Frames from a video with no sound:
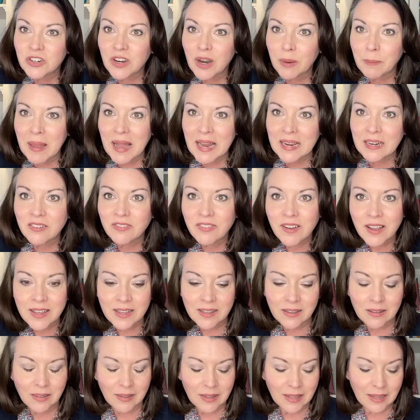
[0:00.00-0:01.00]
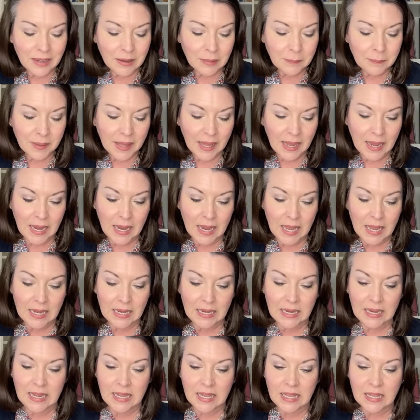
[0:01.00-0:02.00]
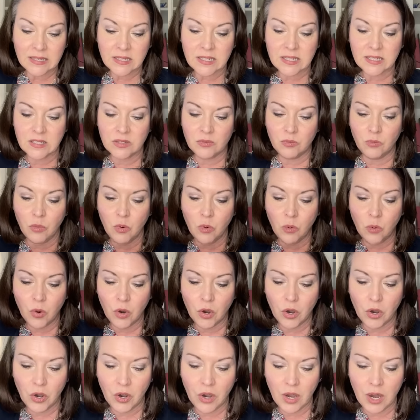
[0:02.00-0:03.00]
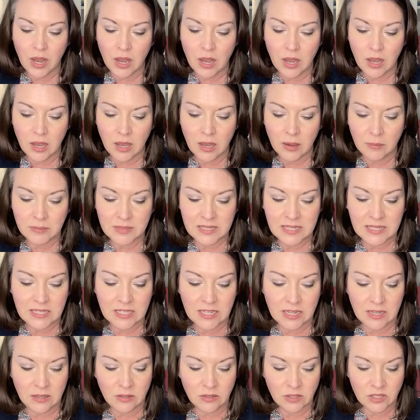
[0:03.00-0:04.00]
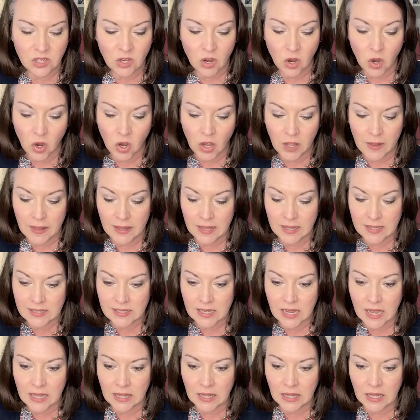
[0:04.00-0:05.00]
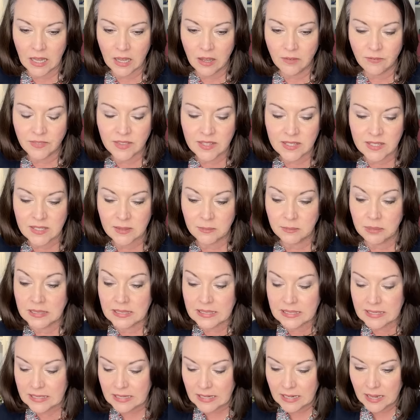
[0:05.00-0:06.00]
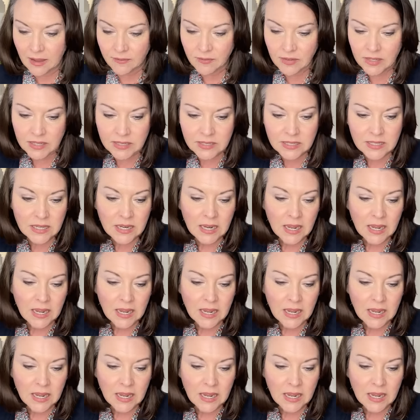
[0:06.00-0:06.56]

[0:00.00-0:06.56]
a magnifying lamp and get more um, details on this. I love the simplicity of it.